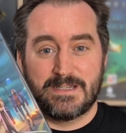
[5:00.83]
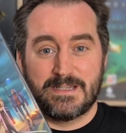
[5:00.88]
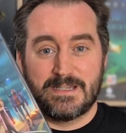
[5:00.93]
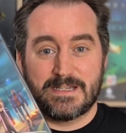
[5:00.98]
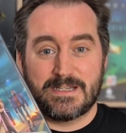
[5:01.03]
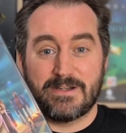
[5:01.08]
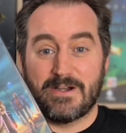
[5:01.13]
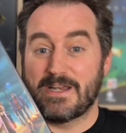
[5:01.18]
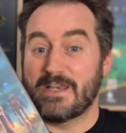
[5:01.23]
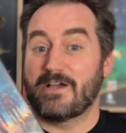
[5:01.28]

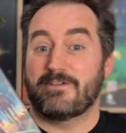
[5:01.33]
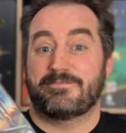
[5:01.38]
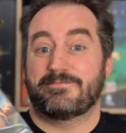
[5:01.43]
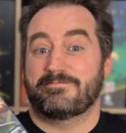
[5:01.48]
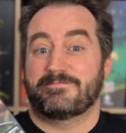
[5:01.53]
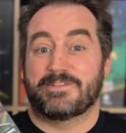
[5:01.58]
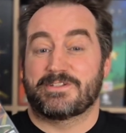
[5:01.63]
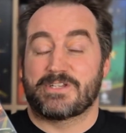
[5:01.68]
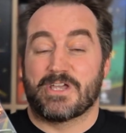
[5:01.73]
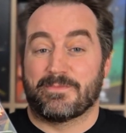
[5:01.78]
Now, I love
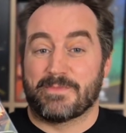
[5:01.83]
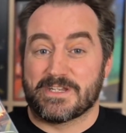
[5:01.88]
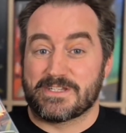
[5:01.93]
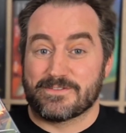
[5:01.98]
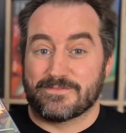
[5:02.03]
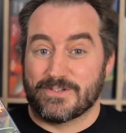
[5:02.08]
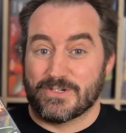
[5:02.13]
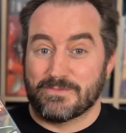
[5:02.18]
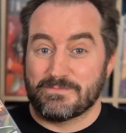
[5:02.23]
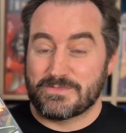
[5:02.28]
the Terminator
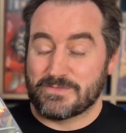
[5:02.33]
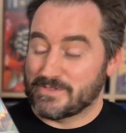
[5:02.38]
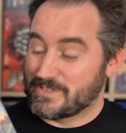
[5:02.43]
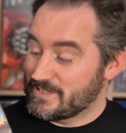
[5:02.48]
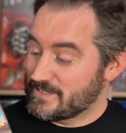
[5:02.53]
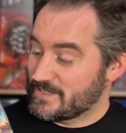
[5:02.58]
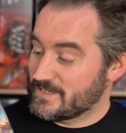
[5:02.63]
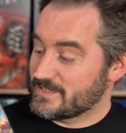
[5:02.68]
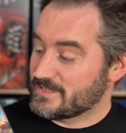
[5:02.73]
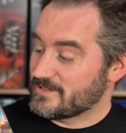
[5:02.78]
films, which
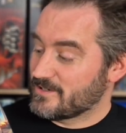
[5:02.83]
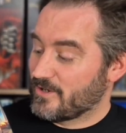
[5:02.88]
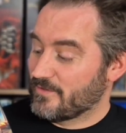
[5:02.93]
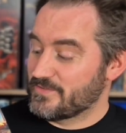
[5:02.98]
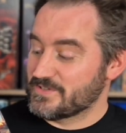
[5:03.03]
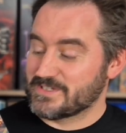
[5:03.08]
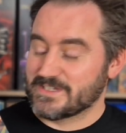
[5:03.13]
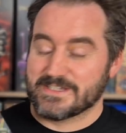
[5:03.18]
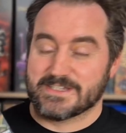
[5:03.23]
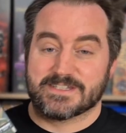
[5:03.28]
this is
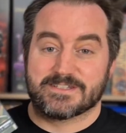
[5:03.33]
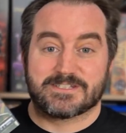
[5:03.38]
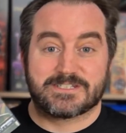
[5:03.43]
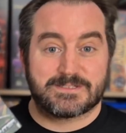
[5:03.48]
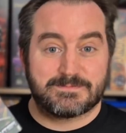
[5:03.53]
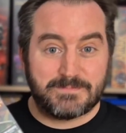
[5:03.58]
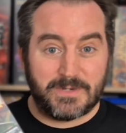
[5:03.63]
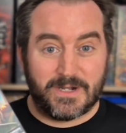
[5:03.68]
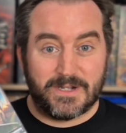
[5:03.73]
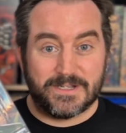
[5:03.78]
obviously
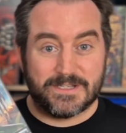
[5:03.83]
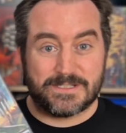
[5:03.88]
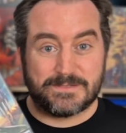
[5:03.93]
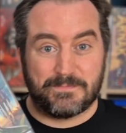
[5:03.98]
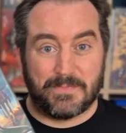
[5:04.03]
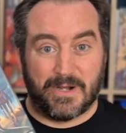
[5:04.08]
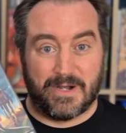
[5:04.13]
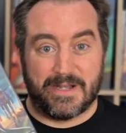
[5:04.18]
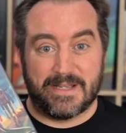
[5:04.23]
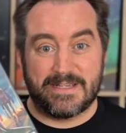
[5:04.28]
inspired
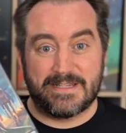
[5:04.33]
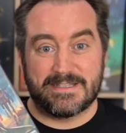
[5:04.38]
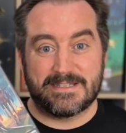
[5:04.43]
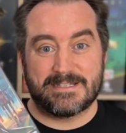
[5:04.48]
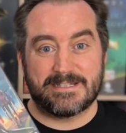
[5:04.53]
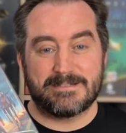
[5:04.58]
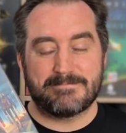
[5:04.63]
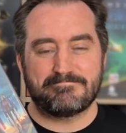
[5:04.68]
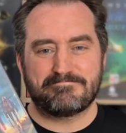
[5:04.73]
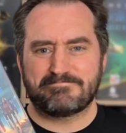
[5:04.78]
by,
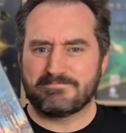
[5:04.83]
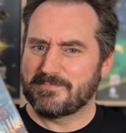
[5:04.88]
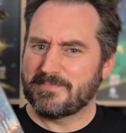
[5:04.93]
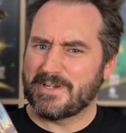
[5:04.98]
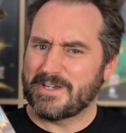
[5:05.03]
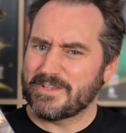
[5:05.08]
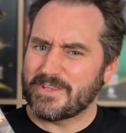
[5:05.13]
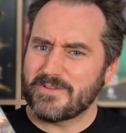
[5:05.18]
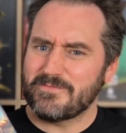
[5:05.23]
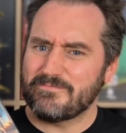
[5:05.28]
but
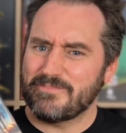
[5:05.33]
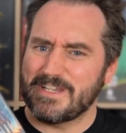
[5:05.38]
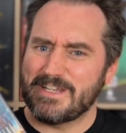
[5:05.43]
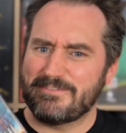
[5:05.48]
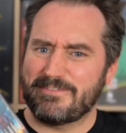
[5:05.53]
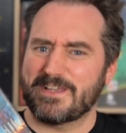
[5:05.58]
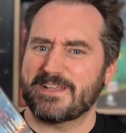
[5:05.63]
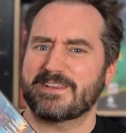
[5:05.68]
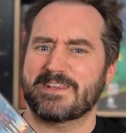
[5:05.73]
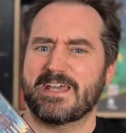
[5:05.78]
I don't really
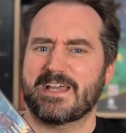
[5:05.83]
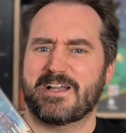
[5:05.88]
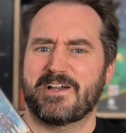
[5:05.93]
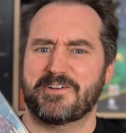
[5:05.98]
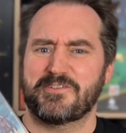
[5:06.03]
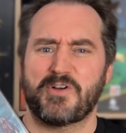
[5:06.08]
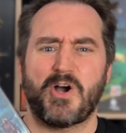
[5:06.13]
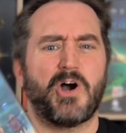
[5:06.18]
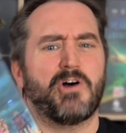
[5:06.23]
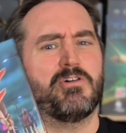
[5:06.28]
think they're kind
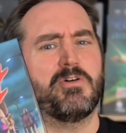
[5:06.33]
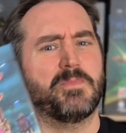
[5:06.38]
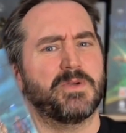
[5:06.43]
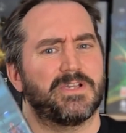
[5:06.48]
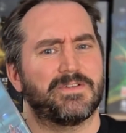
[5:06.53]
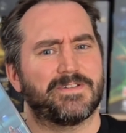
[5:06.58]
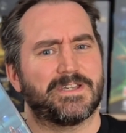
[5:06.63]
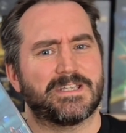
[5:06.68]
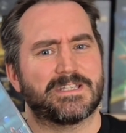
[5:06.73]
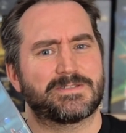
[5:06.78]
of horror
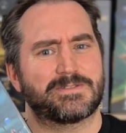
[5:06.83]
movies.